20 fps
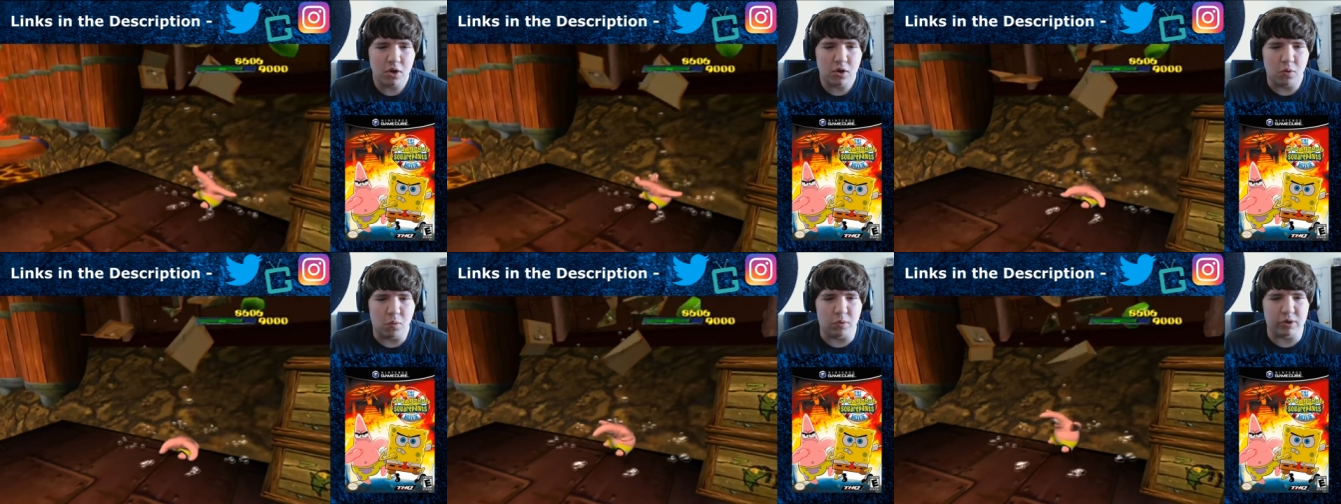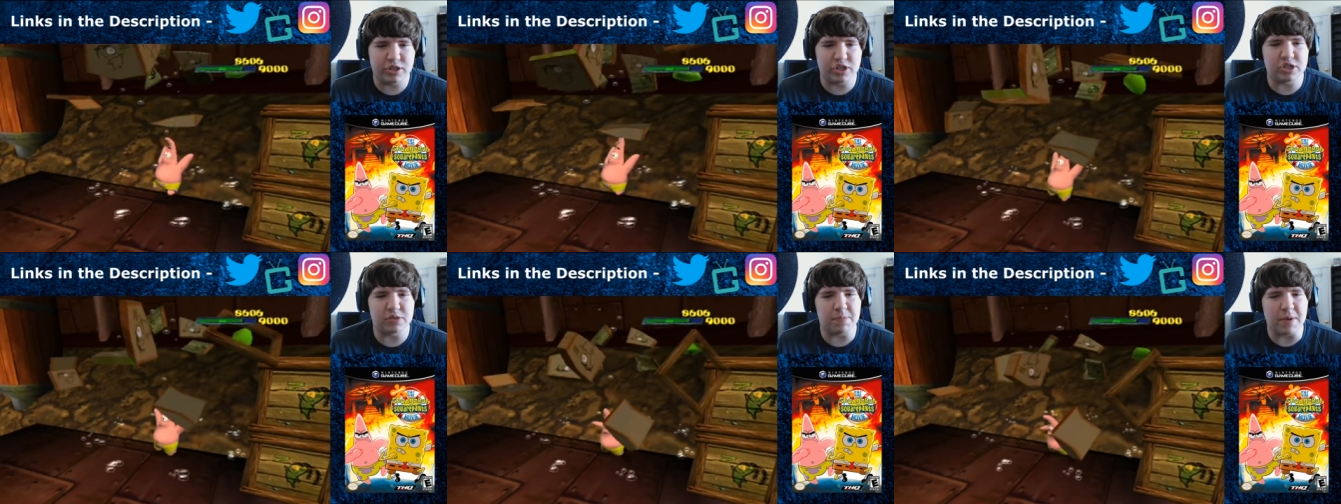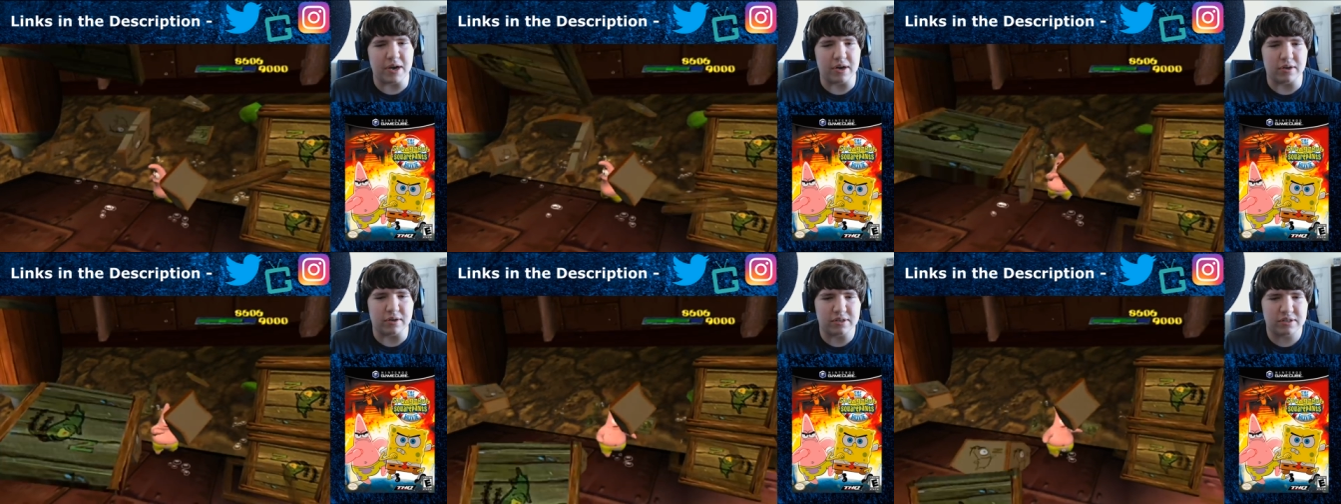which is
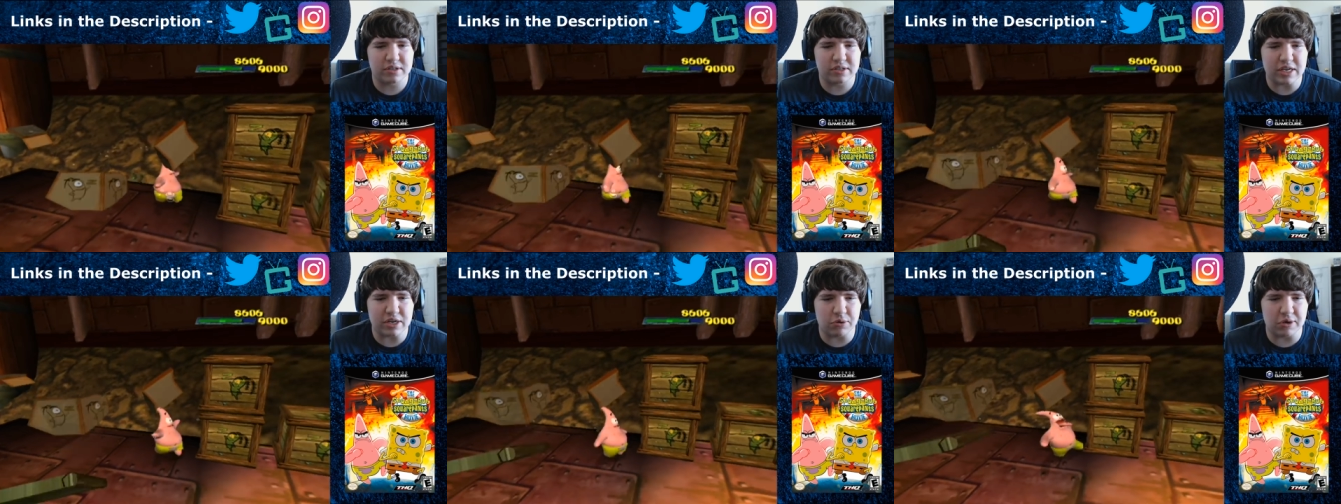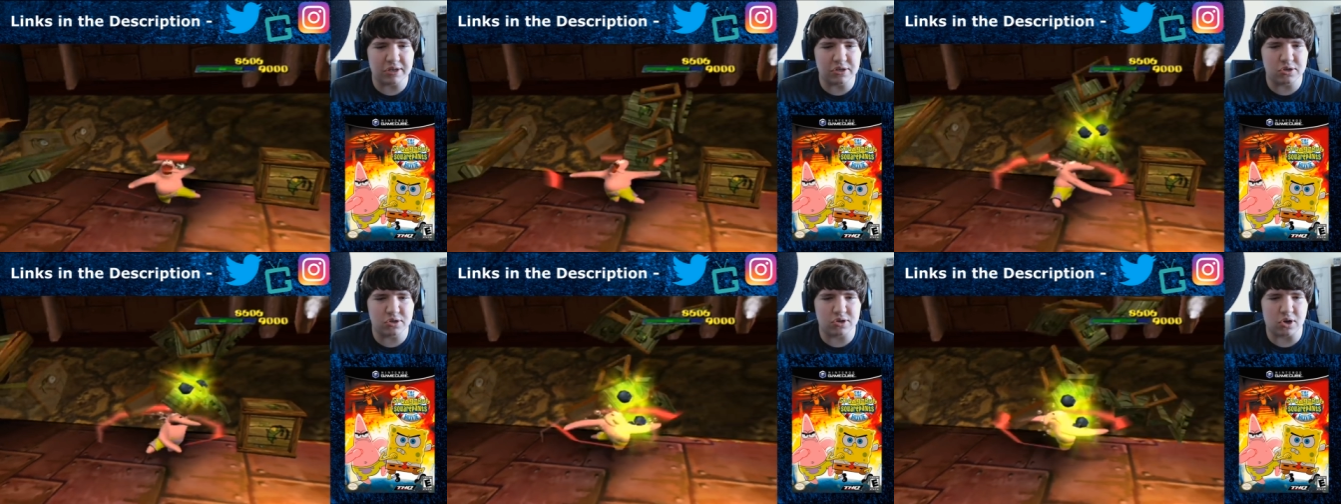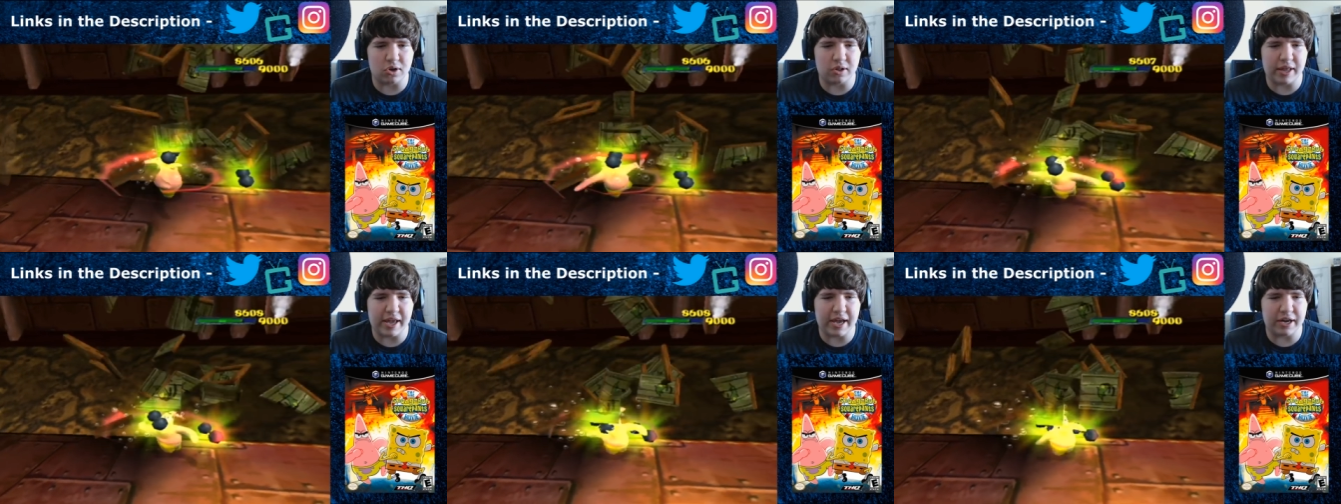better, sea creatures
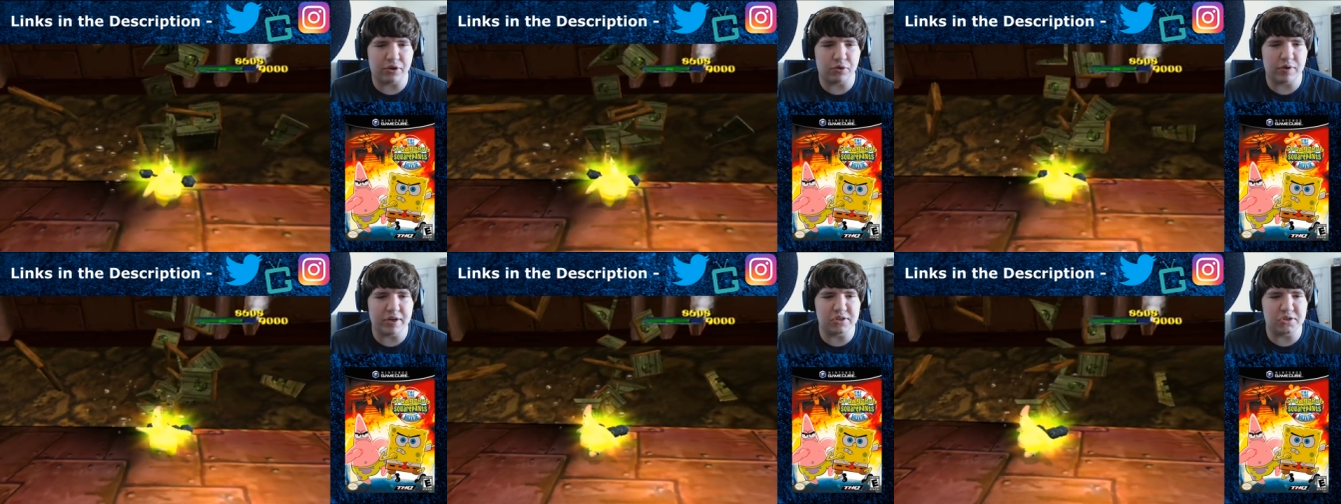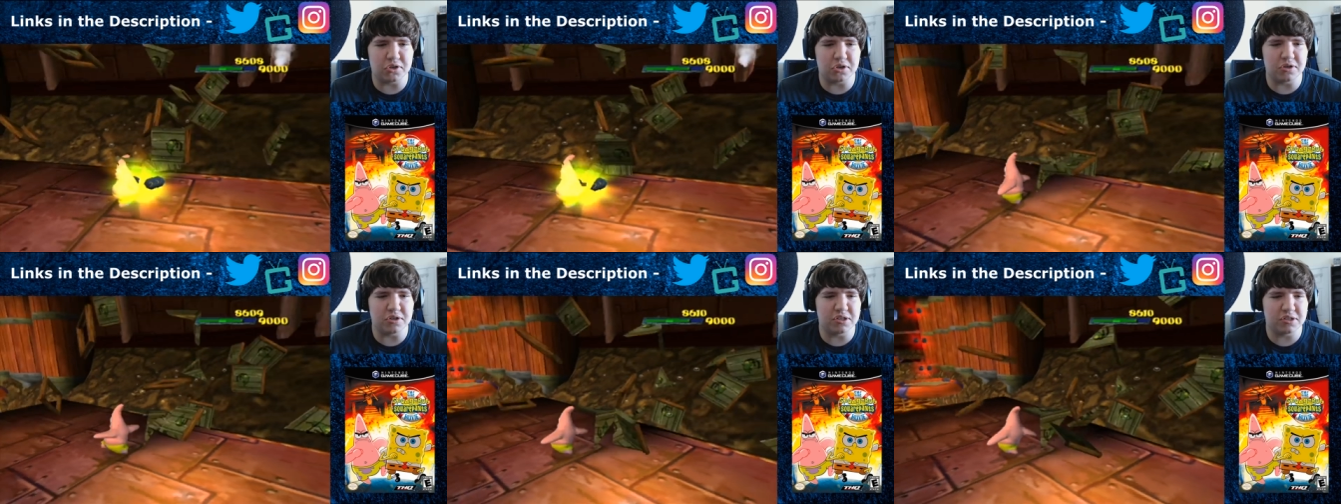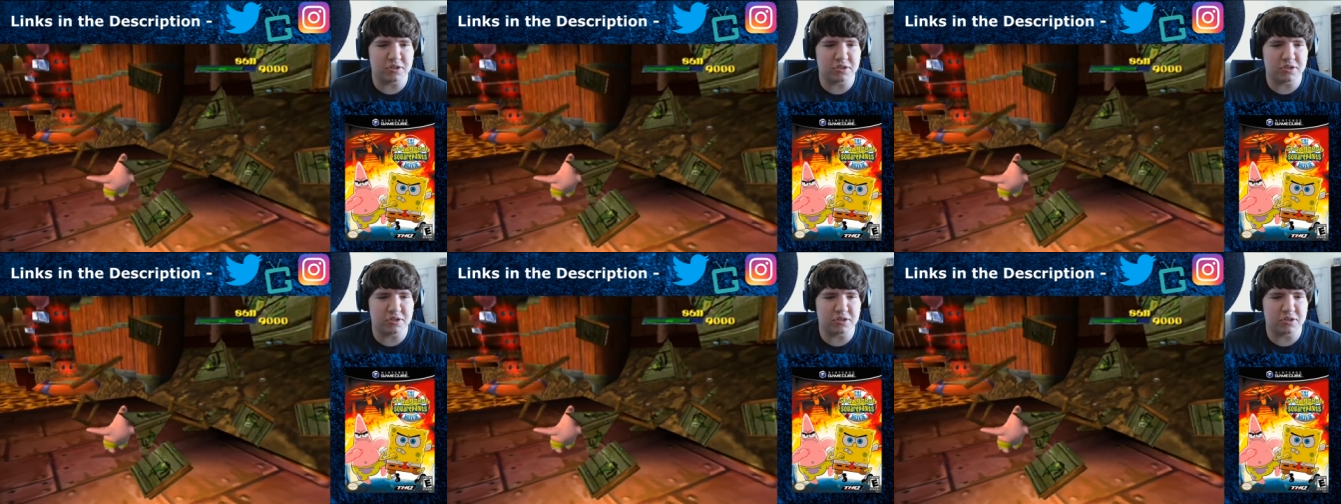or land creatures.